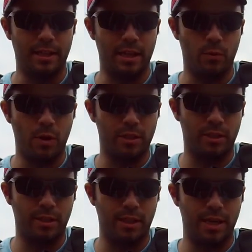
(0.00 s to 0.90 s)
Like, I
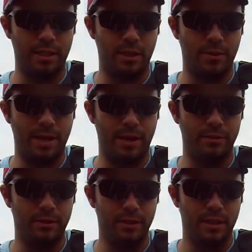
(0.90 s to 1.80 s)
watched the line go
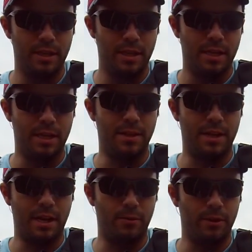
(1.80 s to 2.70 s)
down,
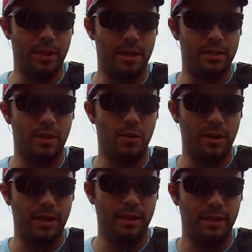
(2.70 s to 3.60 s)
and then I realized,
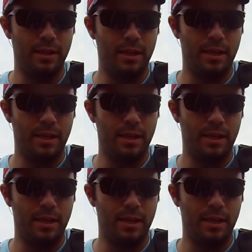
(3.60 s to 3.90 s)
okay,